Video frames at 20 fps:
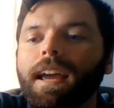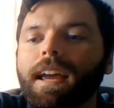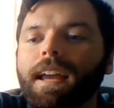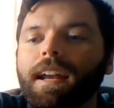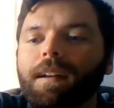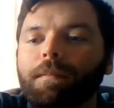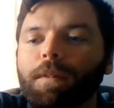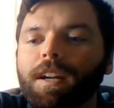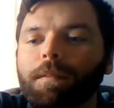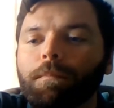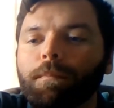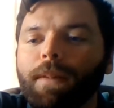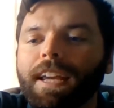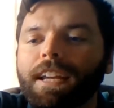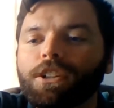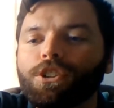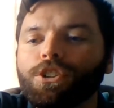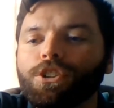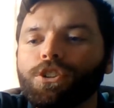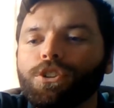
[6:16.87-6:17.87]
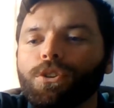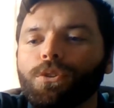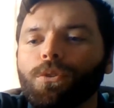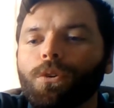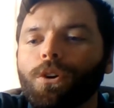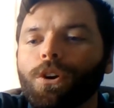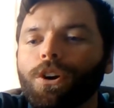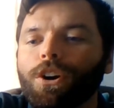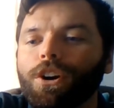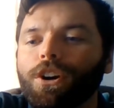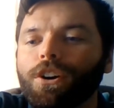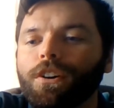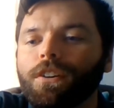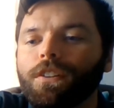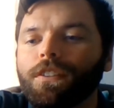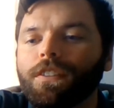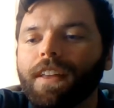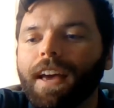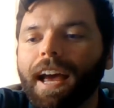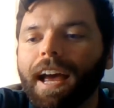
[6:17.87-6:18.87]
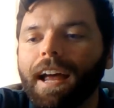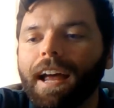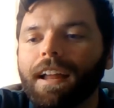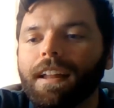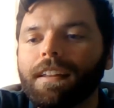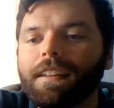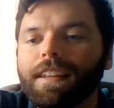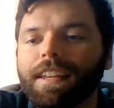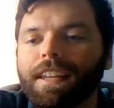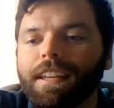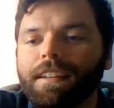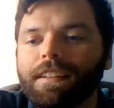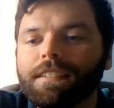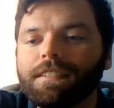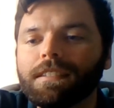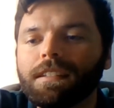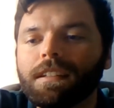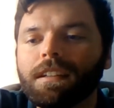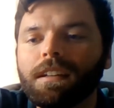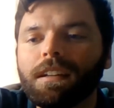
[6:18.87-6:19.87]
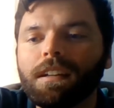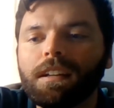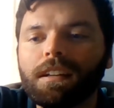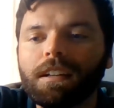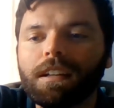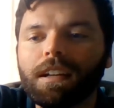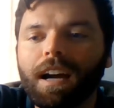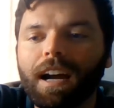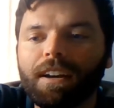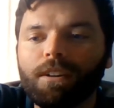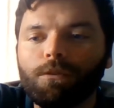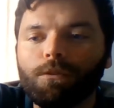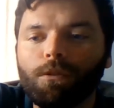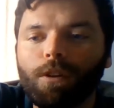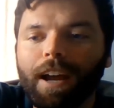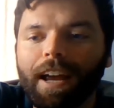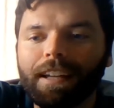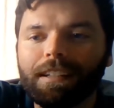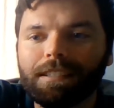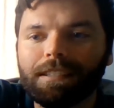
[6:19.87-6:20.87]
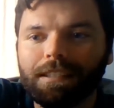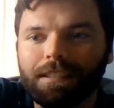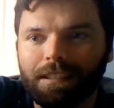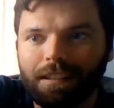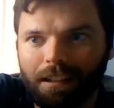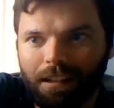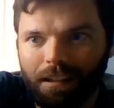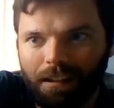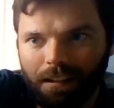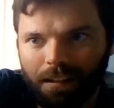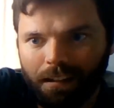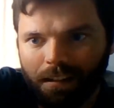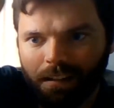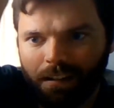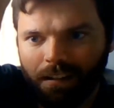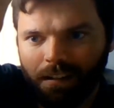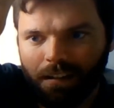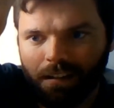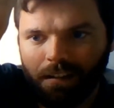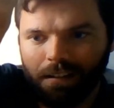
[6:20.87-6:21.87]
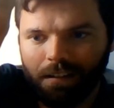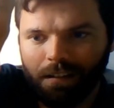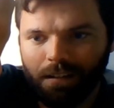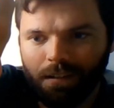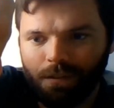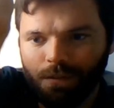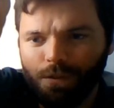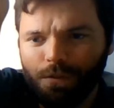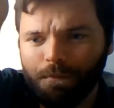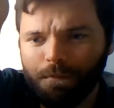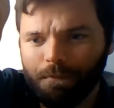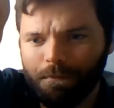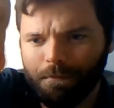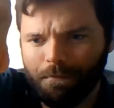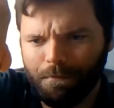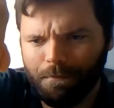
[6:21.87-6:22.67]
and I'm going to make sure that these kind of rest. You